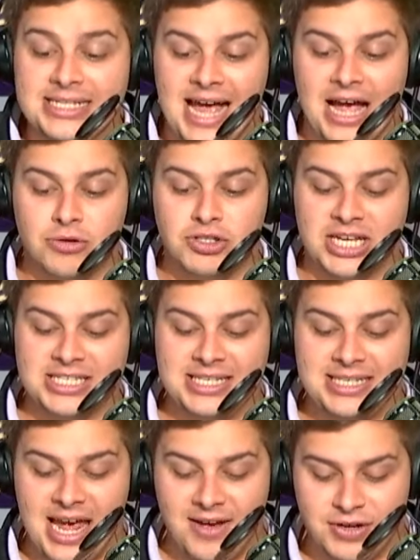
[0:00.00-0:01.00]
Tackle
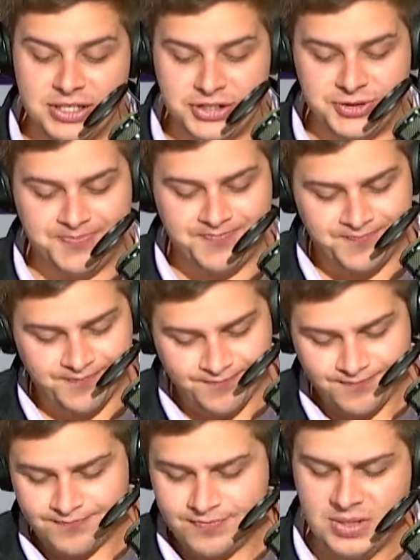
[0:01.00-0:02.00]
Jesse Davis.
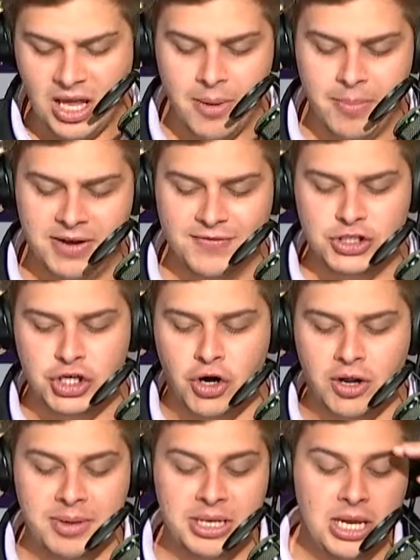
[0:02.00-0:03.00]
Bit of a
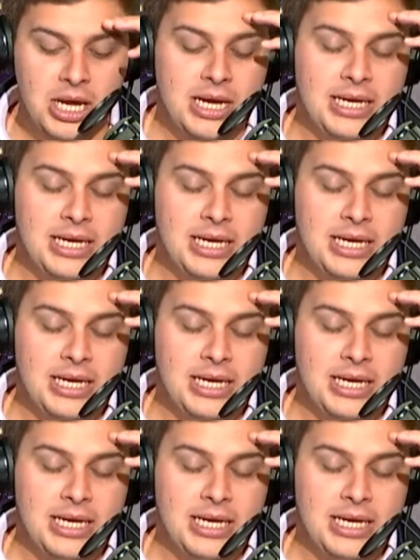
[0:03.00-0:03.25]
journeyman.